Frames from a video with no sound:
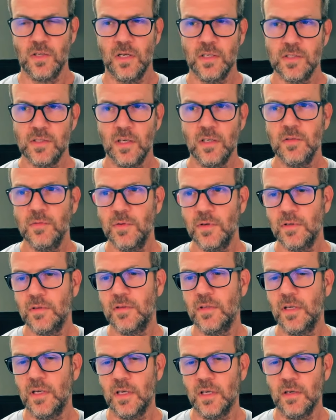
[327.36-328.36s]
I'll start with
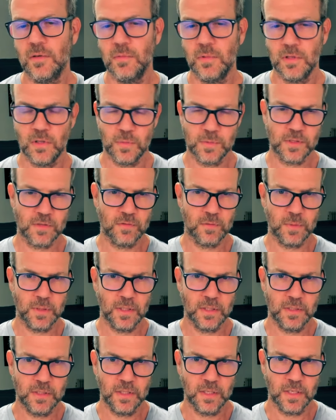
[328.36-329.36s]
uh, with the
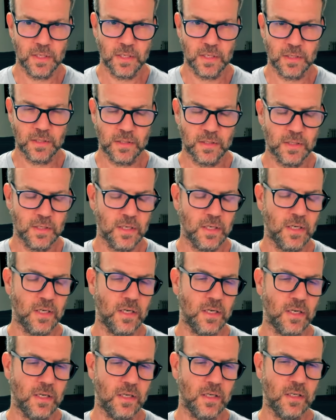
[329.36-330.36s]
observability AI.
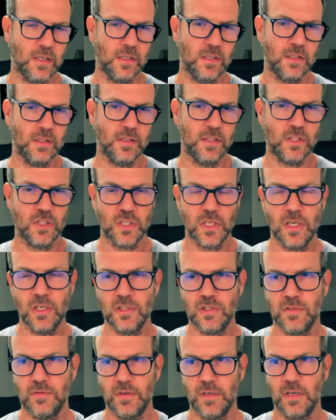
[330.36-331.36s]
Uh, the challenge
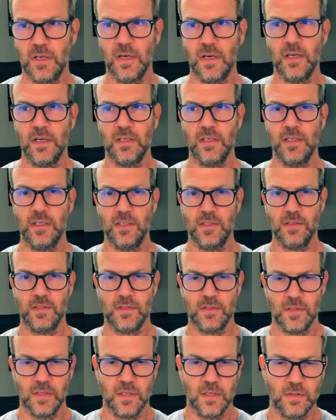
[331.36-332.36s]
of AI
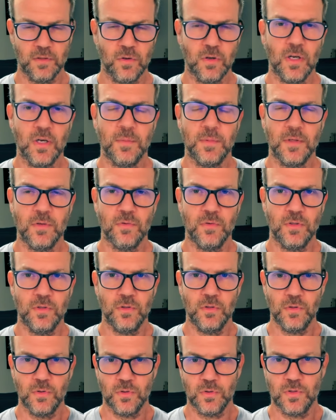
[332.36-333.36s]
is uh, to help you
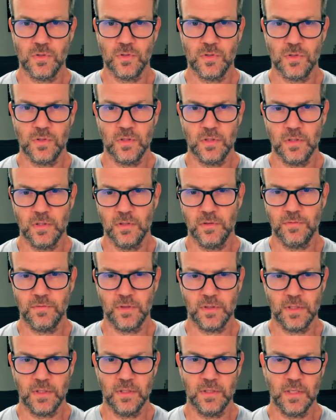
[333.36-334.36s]
reduce the
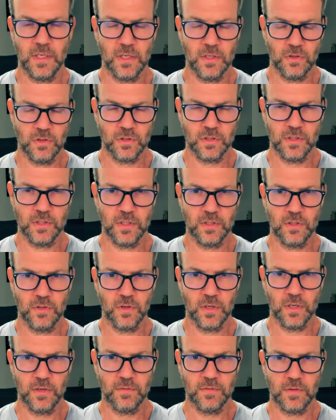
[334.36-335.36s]
the alert that you
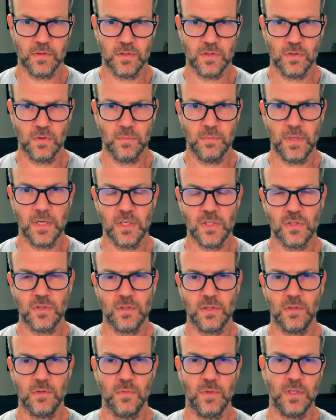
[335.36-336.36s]
have. So make sure
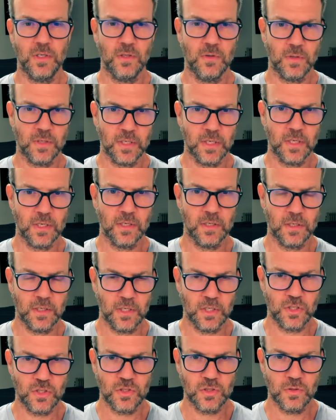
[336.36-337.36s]
that when you get an
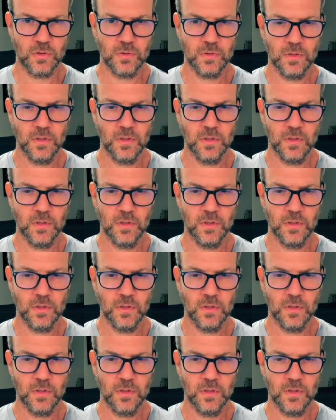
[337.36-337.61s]
issue,